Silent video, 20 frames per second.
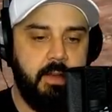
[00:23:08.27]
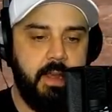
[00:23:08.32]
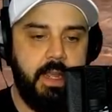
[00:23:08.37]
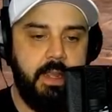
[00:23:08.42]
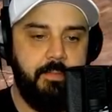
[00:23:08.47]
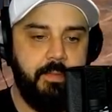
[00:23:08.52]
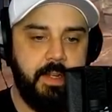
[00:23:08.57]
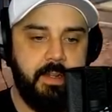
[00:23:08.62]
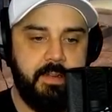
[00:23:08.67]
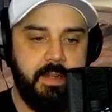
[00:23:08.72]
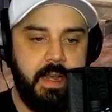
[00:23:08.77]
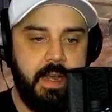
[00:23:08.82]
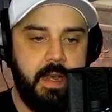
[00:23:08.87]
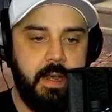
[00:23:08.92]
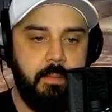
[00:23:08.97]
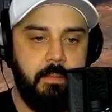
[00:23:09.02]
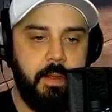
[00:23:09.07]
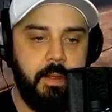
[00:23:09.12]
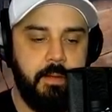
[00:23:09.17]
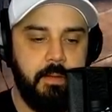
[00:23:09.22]
evening
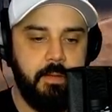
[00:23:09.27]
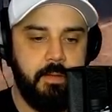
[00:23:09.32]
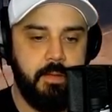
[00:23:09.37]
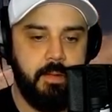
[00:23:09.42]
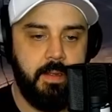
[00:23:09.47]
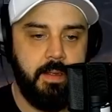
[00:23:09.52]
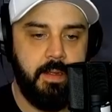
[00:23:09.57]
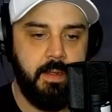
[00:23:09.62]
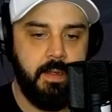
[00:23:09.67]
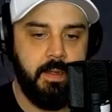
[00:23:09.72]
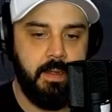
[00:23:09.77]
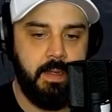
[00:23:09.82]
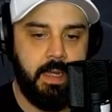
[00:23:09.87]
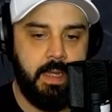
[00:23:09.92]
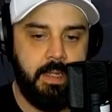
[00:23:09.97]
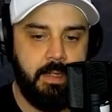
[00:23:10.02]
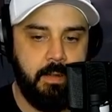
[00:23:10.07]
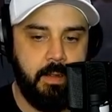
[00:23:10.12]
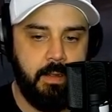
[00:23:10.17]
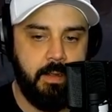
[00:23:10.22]
time. How
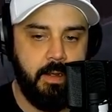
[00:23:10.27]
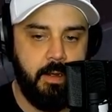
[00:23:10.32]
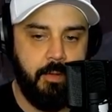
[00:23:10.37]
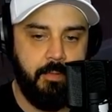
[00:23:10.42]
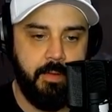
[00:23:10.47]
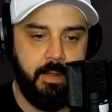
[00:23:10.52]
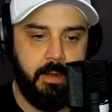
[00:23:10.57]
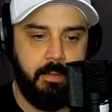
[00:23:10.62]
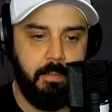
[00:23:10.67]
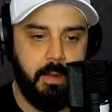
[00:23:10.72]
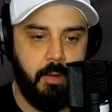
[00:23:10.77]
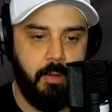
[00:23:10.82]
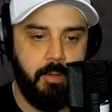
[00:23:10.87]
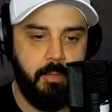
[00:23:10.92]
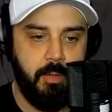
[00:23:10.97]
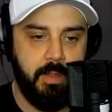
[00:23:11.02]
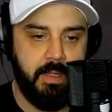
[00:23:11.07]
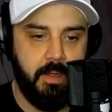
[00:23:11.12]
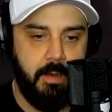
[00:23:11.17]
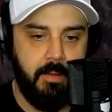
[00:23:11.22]
you looking over there, boa,
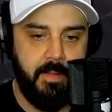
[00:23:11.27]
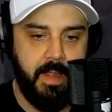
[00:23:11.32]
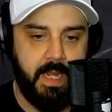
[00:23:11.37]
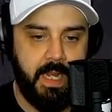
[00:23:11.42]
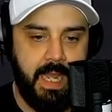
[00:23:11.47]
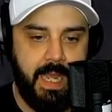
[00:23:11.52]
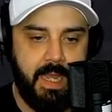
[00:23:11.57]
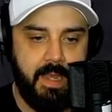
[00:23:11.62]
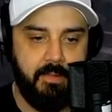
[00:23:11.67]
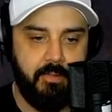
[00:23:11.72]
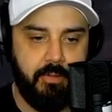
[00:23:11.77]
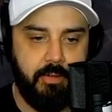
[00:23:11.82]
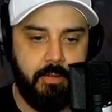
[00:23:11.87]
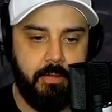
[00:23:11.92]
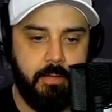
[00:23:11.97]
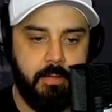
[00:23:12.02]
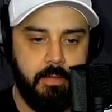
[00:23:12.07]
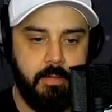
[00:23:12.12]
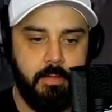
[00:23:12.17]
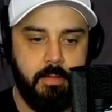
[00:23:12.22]
with all that gas?
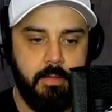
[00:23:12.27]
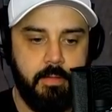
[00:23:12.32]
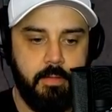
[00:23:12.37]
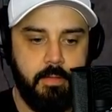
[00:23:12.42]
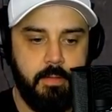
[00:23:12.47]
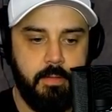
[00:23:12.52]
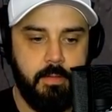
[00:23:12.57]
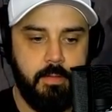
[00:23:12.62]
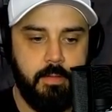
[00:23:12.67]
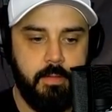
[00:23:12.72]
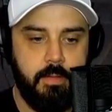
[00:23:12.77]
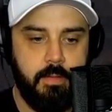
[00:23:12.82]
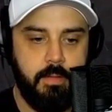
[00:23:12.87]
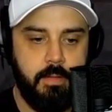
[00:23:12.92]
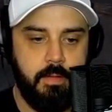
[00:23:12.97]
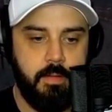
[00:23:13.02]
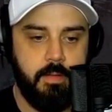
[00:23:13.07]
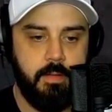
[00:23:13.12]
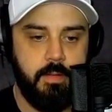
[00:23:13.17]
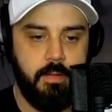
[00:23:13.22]
I got
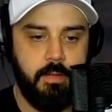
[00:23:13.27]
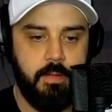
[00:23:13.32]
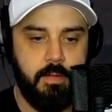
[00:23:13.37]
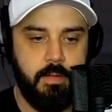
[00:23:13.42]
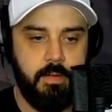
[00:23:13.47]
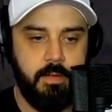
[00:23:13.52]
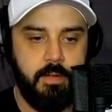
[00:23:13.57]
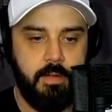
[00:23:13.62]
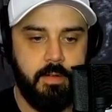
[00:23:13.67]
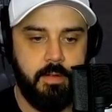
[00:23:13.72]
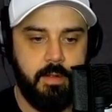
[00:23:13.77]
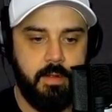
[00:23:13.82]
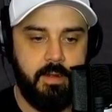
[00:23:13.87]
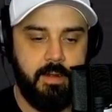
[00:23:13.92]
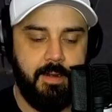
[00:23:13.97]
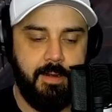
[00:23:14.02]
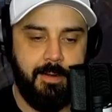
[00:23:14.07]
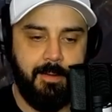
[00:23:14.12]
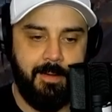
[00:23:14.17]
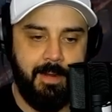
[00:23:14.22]
half a can, boy.
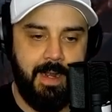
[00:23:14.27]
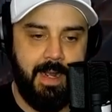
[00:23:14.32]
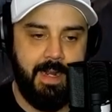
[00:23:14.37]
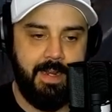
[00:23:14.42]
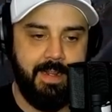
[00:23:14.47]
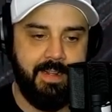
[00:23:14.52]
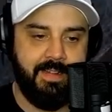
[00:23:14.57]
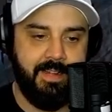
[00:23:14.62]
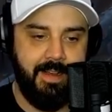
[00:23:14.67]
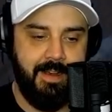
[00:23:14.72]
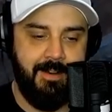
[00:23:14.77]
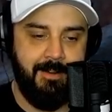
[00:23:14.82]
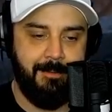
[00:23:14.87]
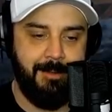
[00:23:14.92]
All right, that's all,